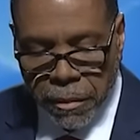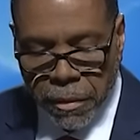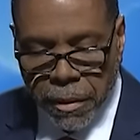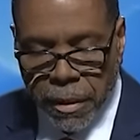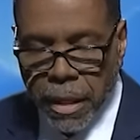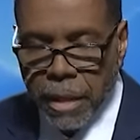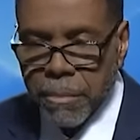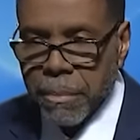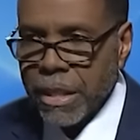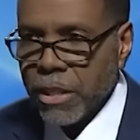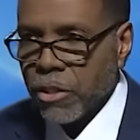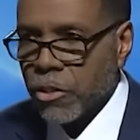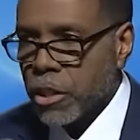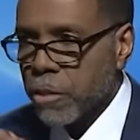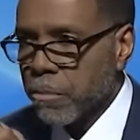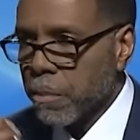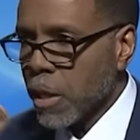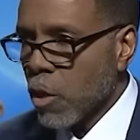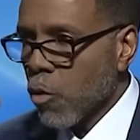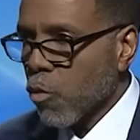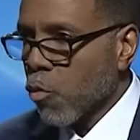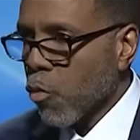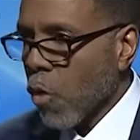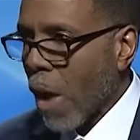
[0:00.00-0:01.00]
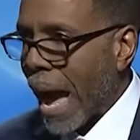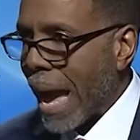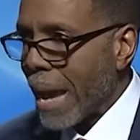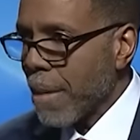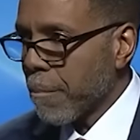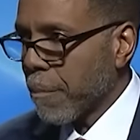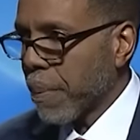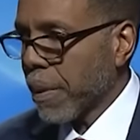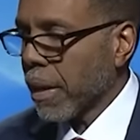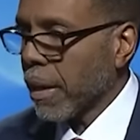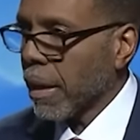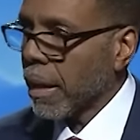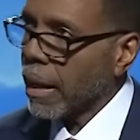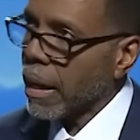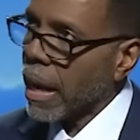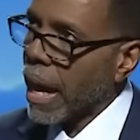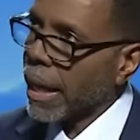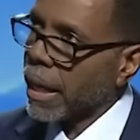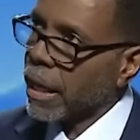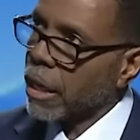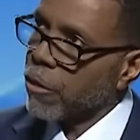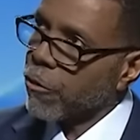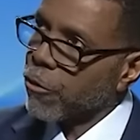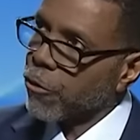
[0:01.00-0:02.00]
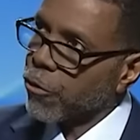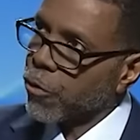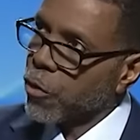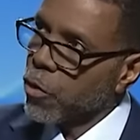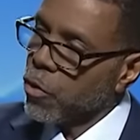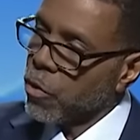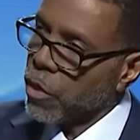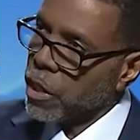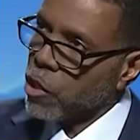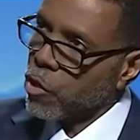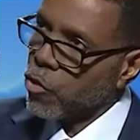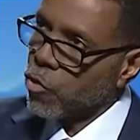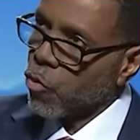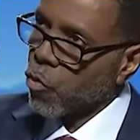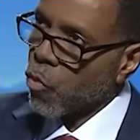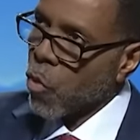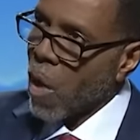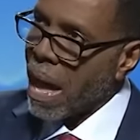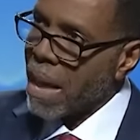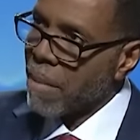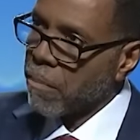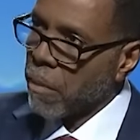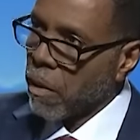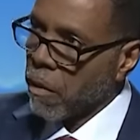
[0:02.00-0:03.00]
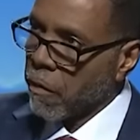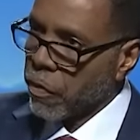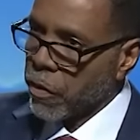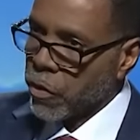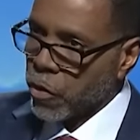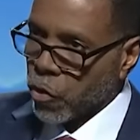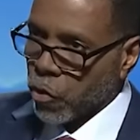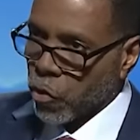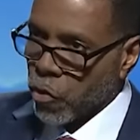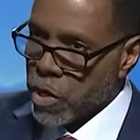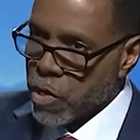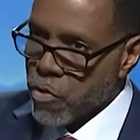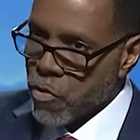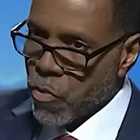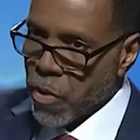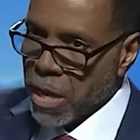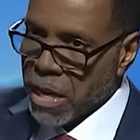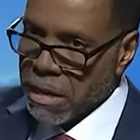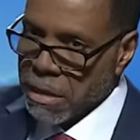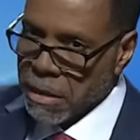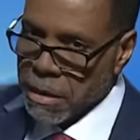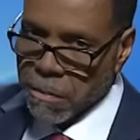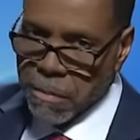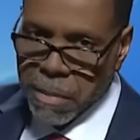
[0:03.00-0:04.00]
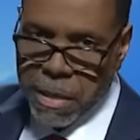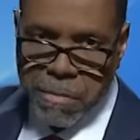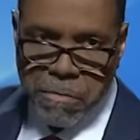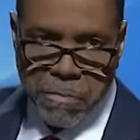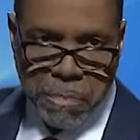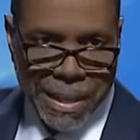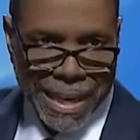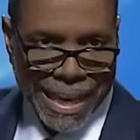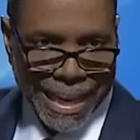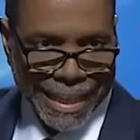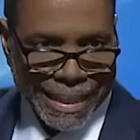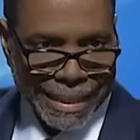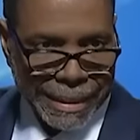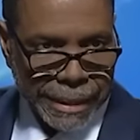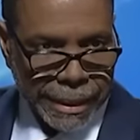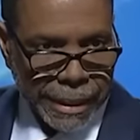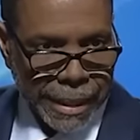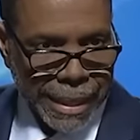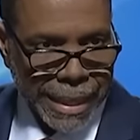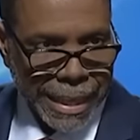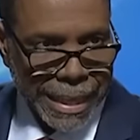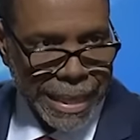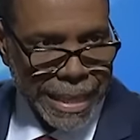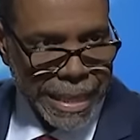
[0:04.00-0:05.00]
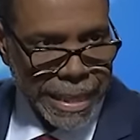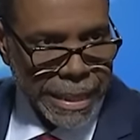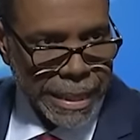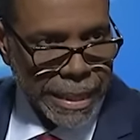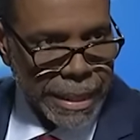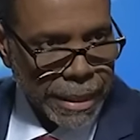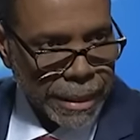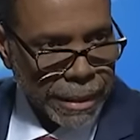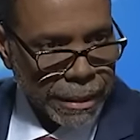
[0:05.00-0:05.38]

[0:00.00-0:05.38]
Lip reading: It means to be ripe, like a fruit is ripe on the tree, ready to be picked and eaten.